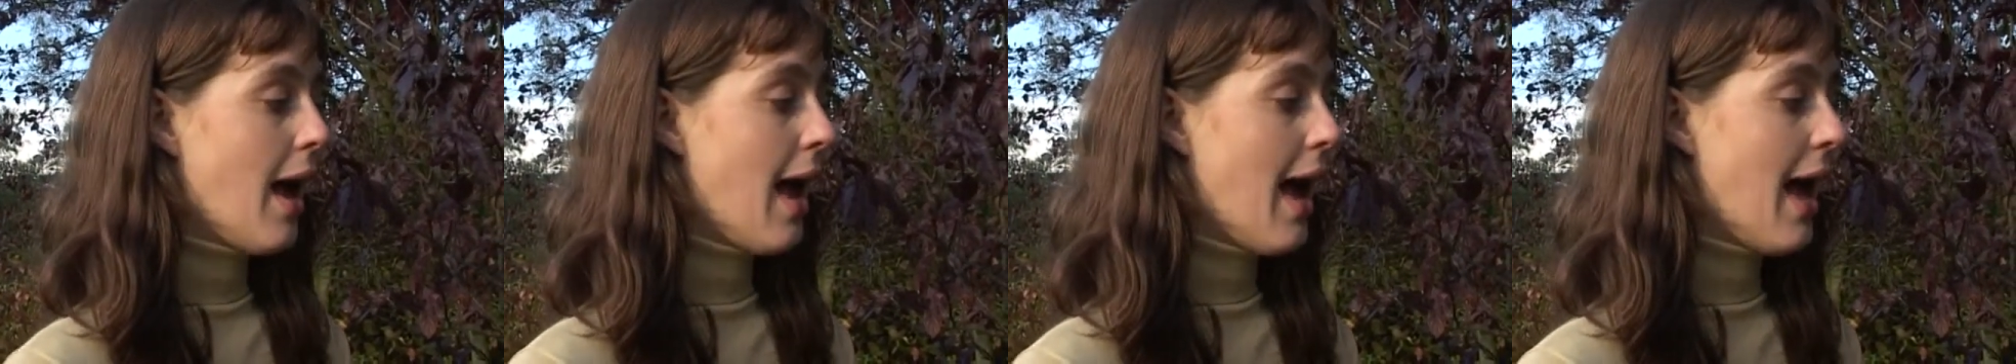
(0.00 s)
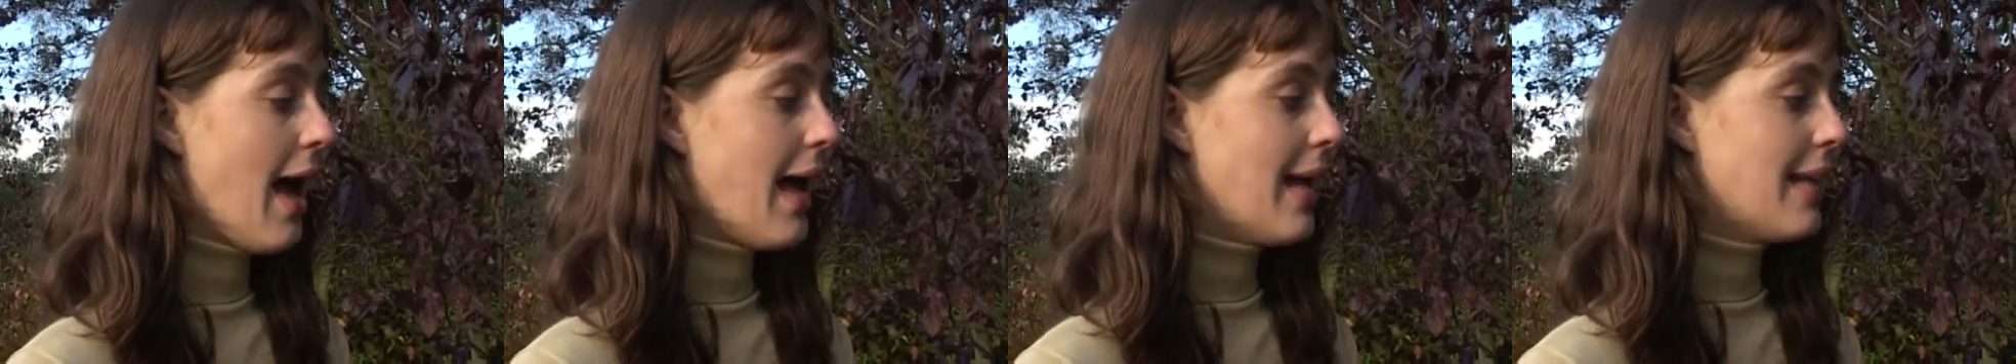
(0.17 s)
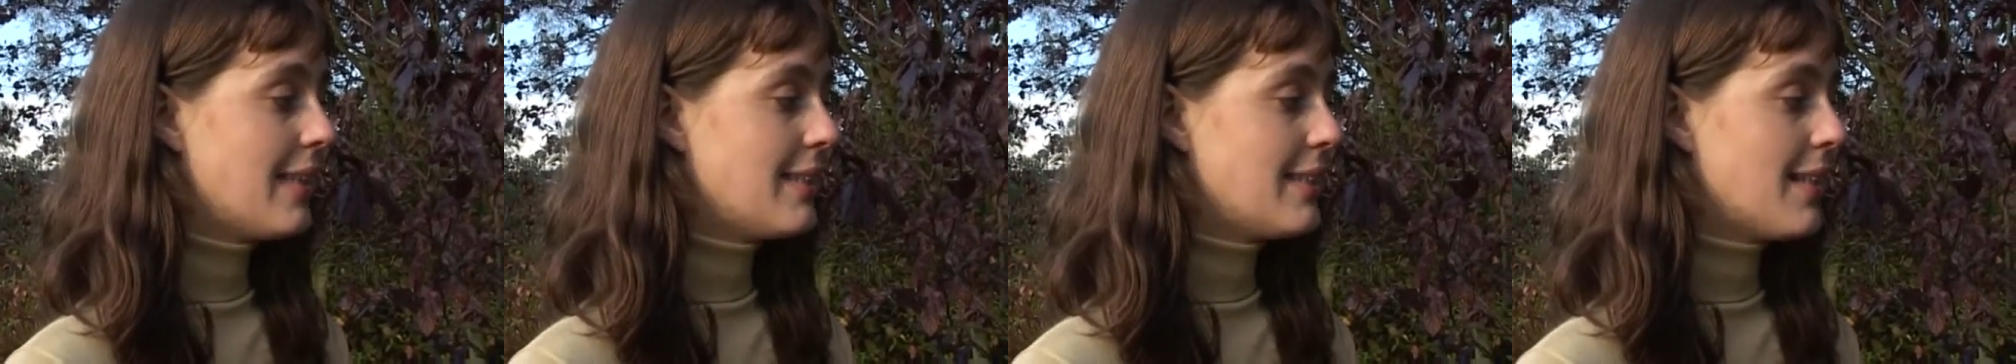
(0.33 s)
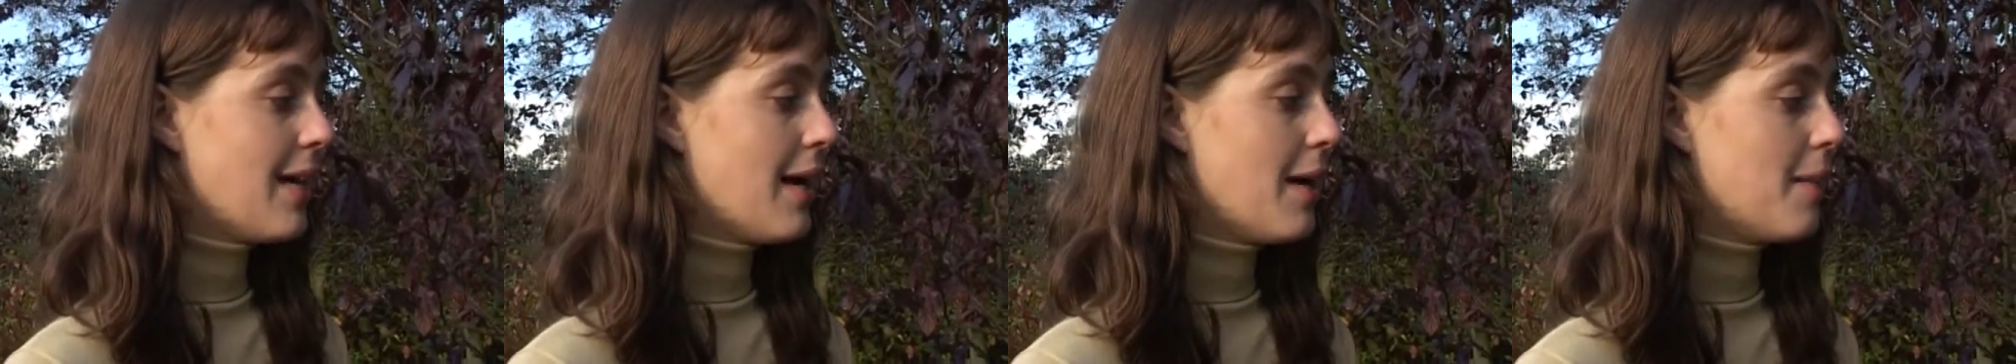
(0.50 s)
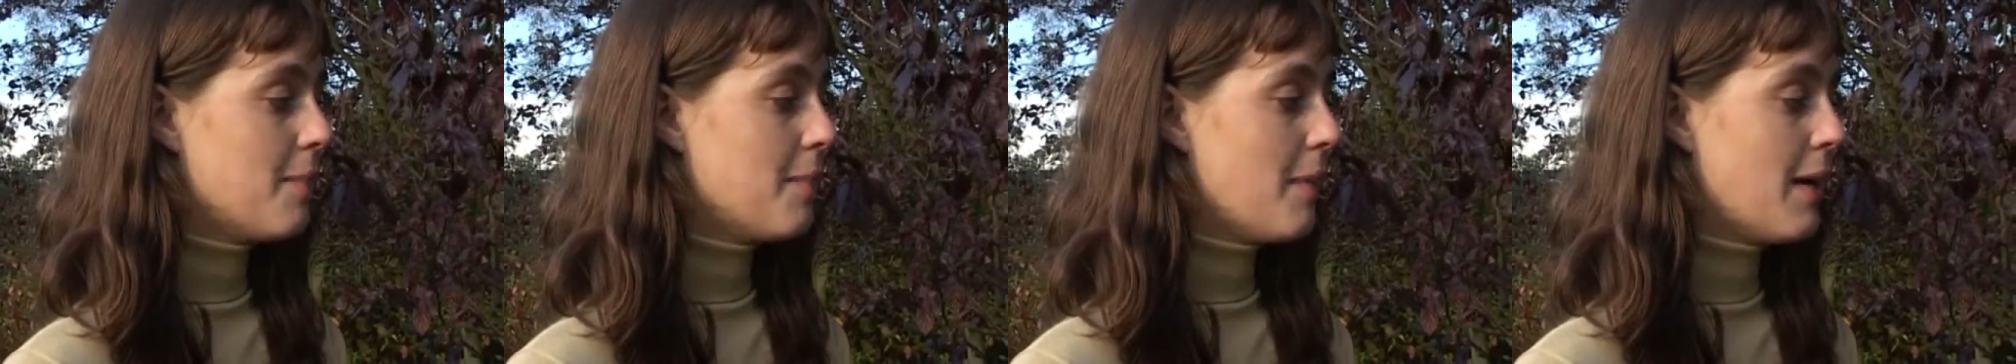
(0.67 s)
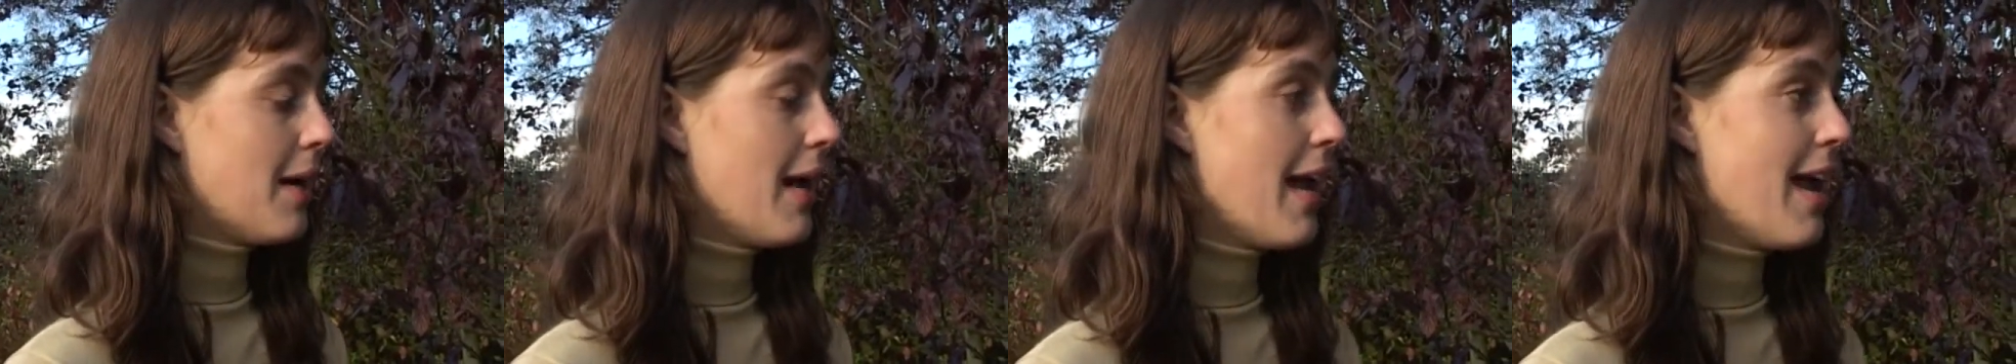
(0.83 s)
And
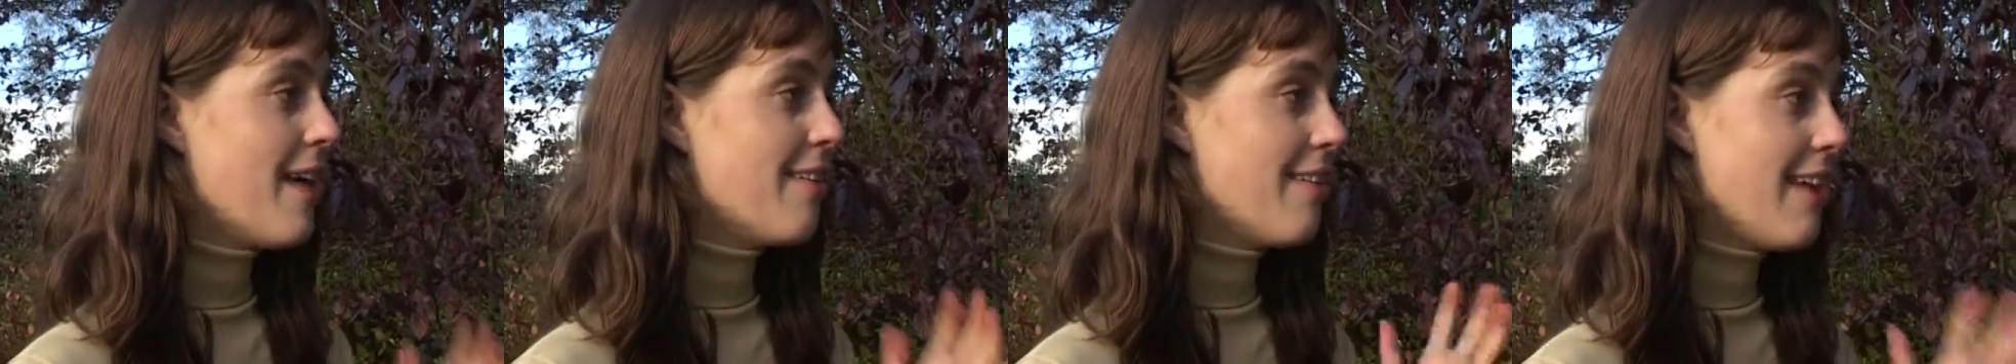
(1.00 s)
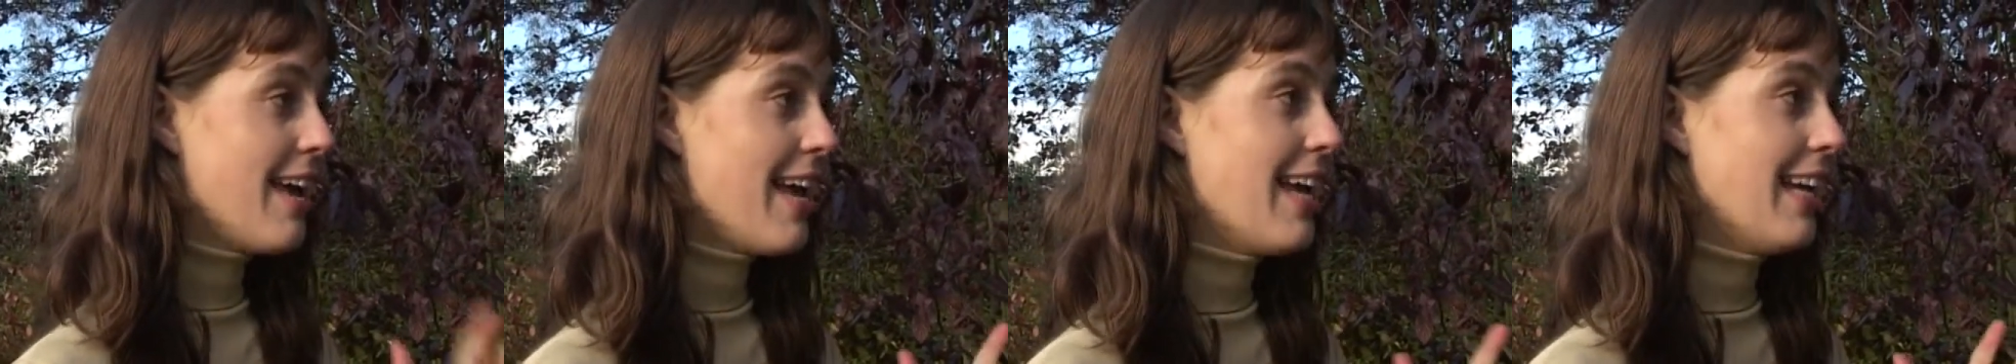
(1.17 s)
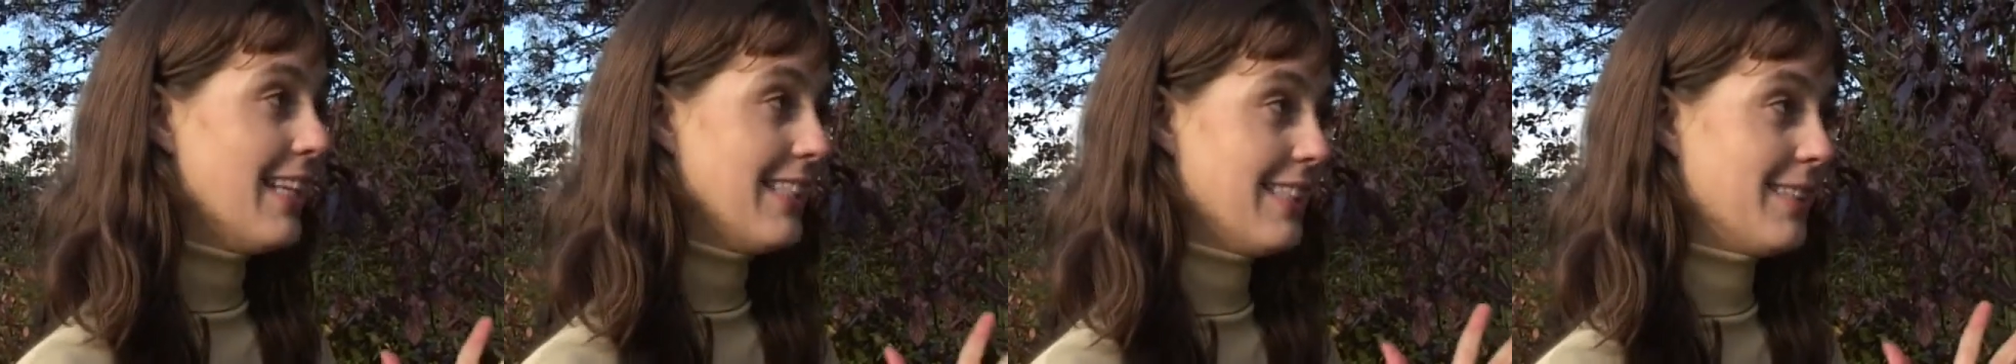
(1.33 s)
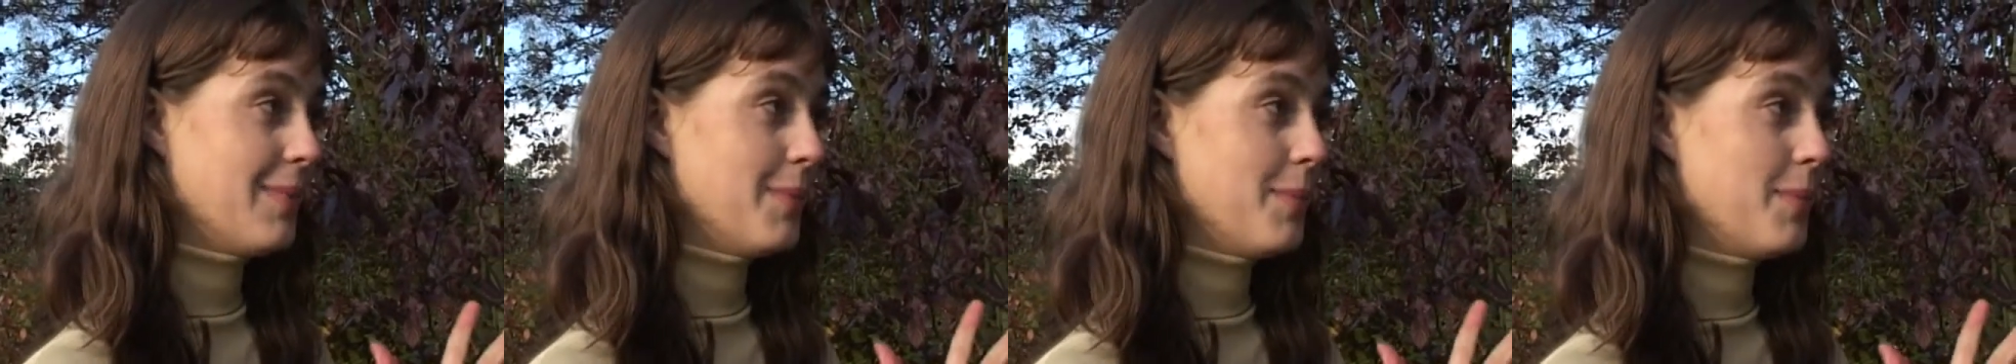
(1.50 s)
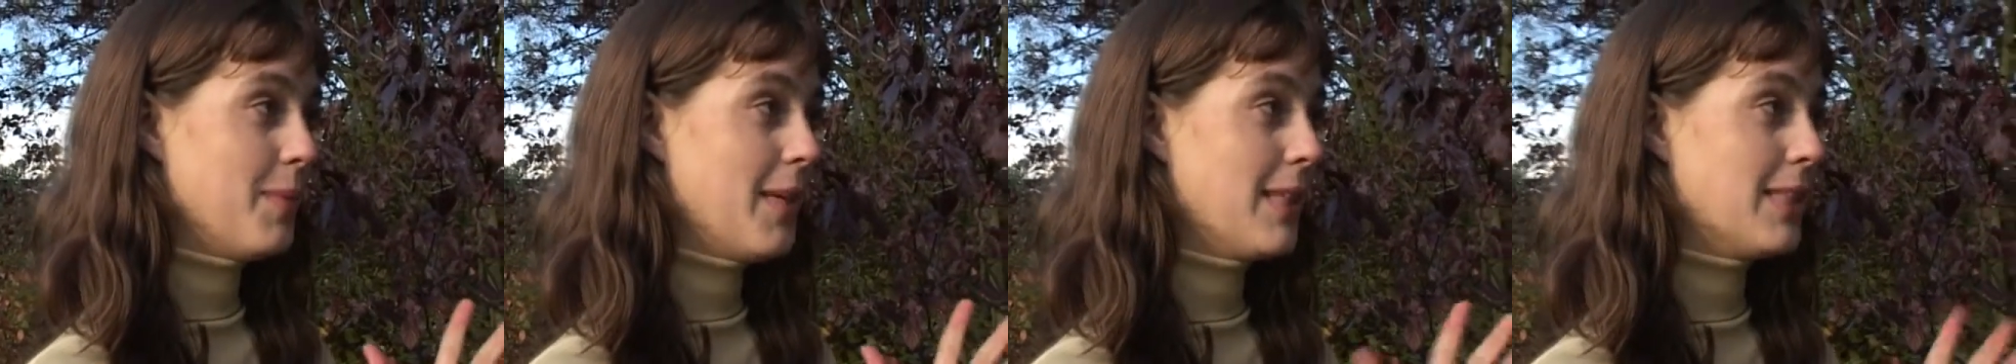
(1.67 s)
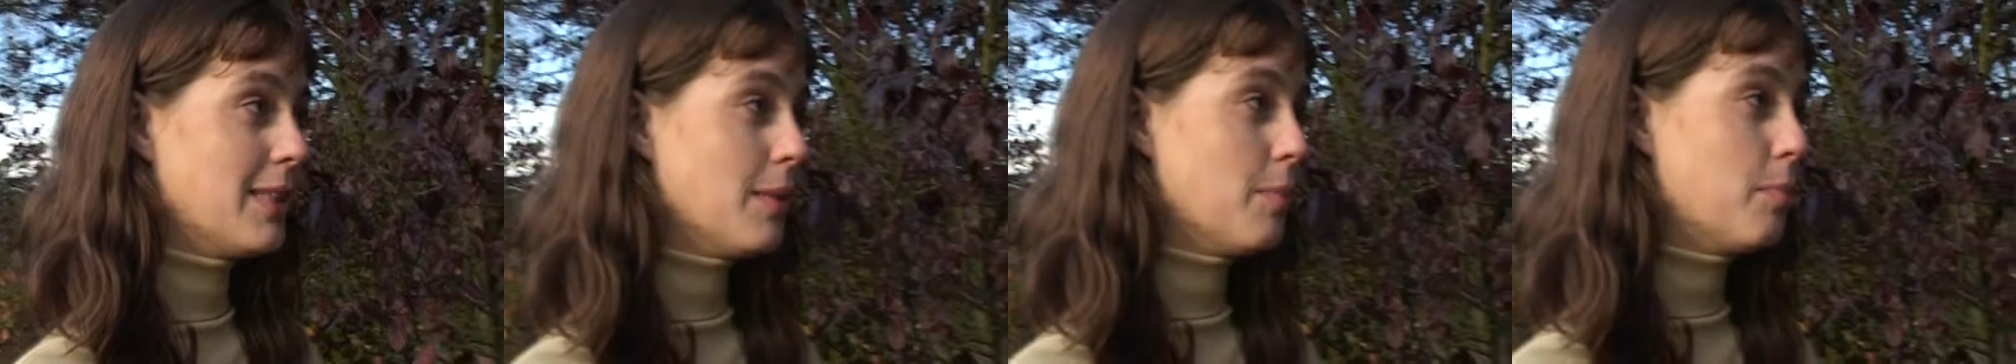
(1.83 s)
here it is.
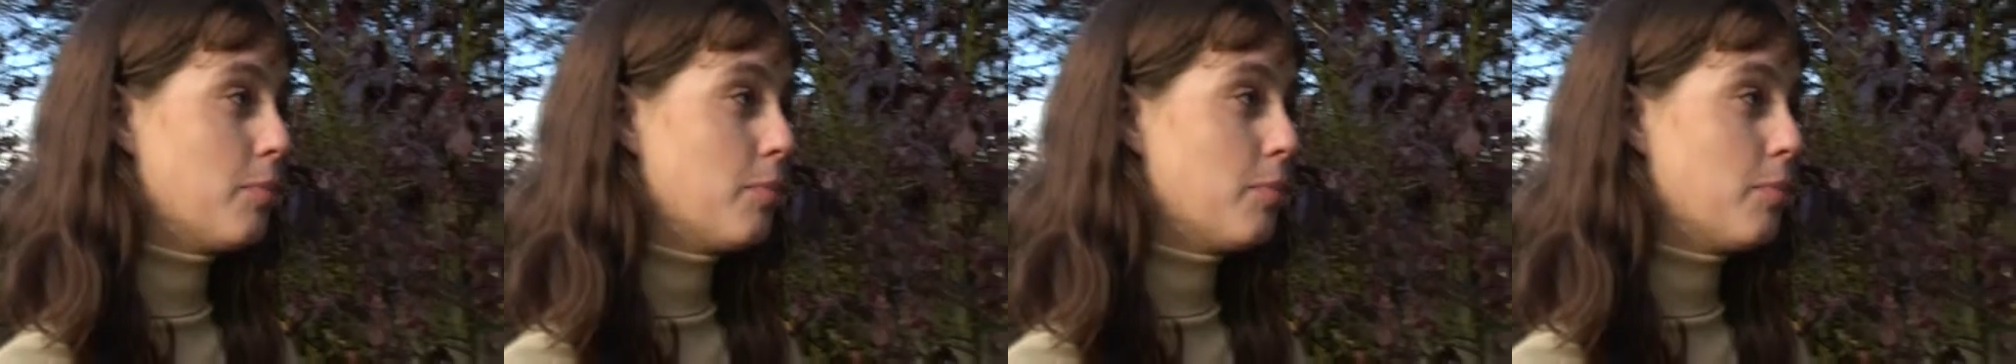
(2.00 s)
It's a